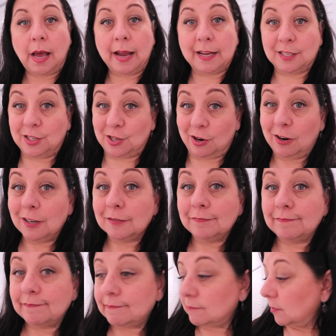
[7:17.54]
I can start,
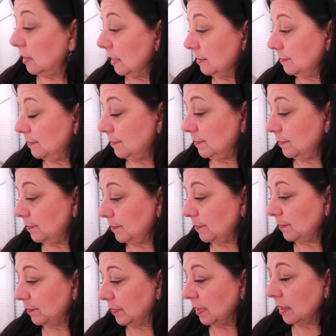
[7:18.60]
right?
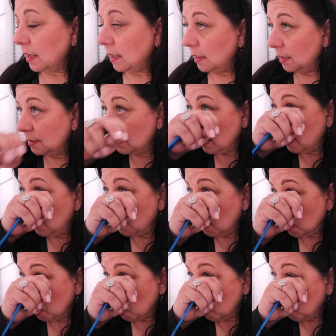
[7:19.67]
This
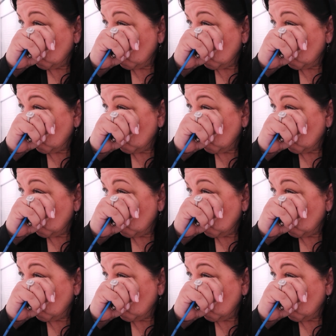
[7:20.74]
eye